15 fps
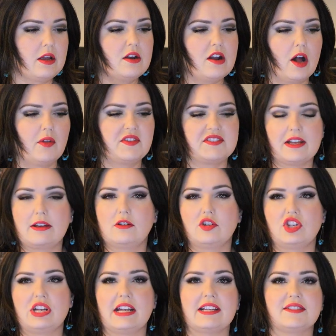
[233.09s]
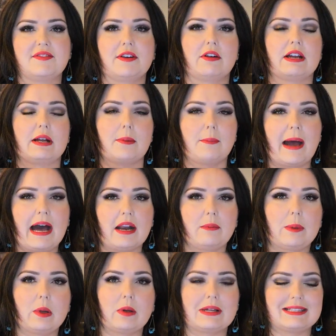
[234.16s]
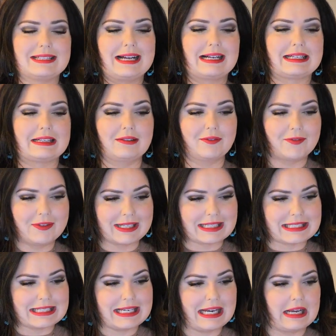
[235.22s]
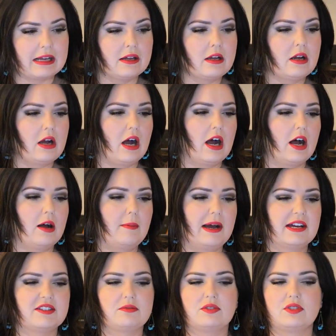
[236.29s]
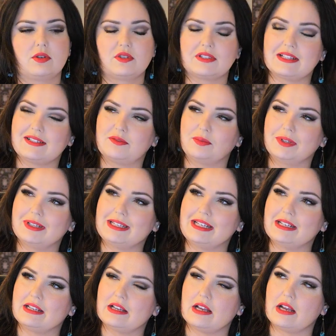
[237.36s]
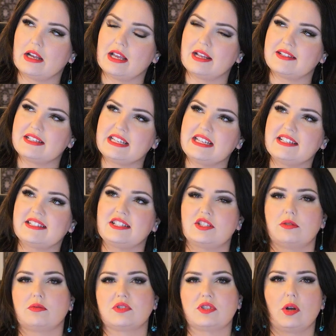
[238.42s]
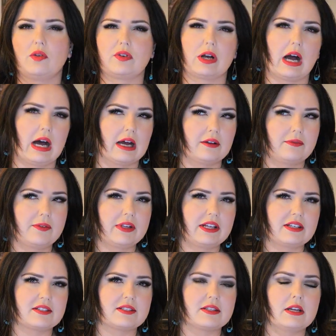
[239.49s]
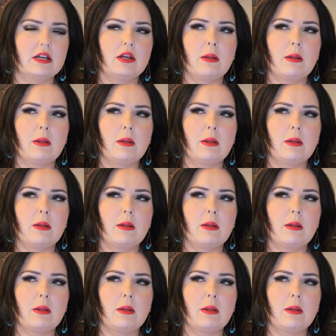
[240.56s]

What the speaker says: Now, this energy is very compatible. It's not conflicting. As a result, it's easy to resolve conflict.